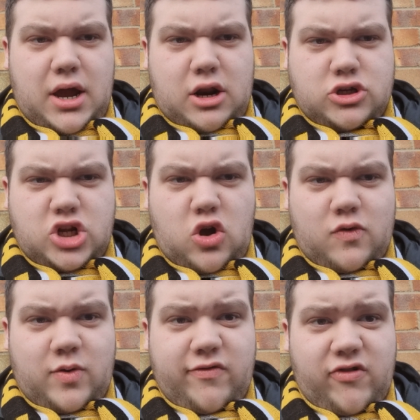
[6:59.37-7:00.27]
I'll start
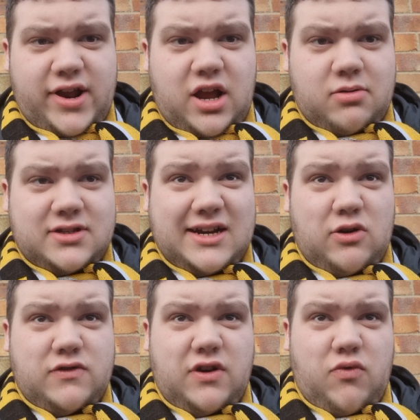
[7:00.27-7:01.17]
off with Great Yarmouth Town.
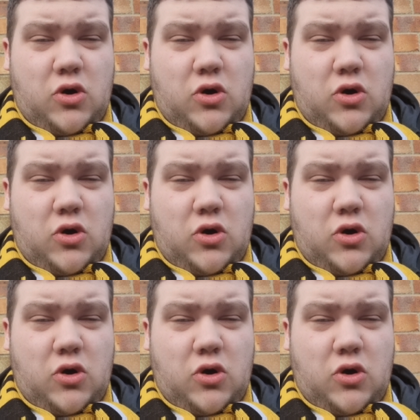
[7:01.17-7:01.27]
Also, I've